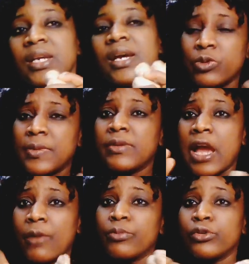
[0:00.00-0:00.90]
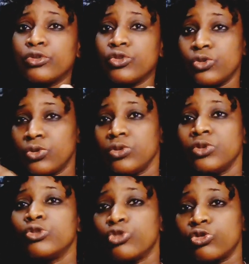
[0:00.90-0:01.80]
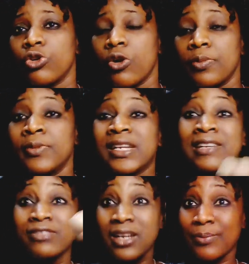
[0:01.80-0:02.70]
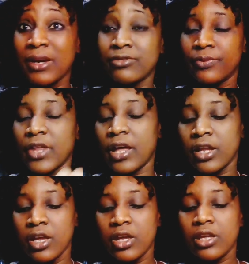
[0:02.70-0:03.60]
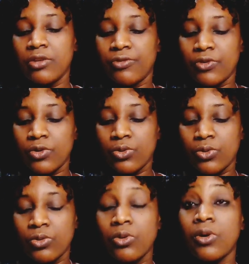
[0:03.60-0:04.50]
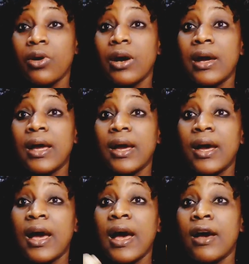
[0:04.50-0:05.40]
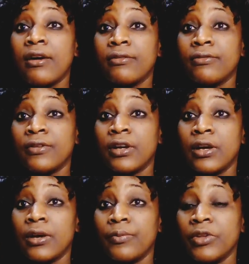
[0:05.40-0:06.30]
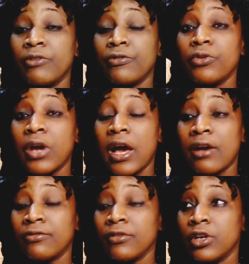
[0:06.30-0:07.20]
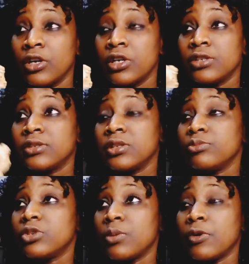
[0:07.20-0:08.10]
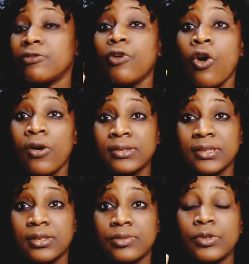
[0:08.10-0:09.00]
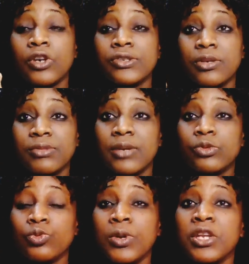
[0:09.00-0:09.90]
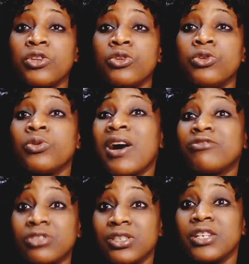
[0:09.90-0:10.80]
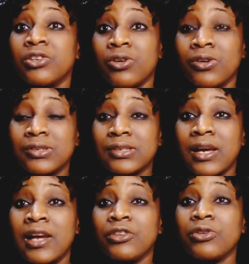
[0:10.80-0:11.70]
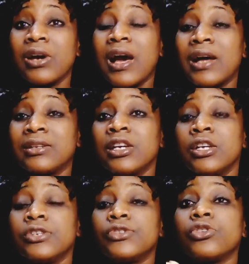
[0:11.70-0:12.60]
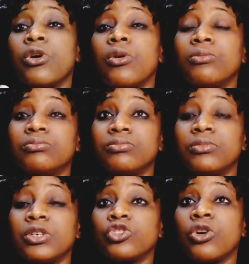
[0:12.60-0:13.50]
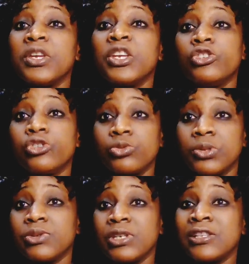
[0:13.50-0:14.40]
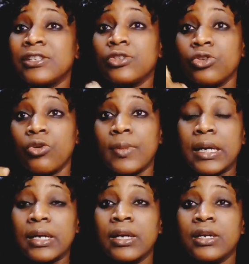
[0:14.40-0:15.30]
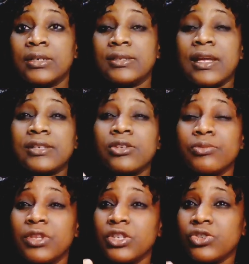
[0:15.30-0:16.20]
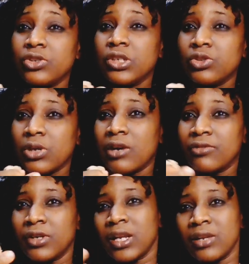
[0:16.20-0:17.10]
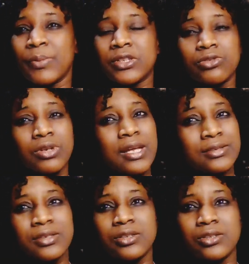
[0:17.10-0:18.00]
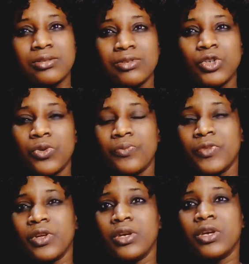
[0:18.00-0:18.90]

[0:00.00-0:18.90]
Pregnant women, they are prone to, you know, throw up. But even apart from that, if you have symptom of ulcers, because sometimes when you have treated your ulcer and you had some injuries in the stomach, there are some things you need to avoid at a particular stage, you know.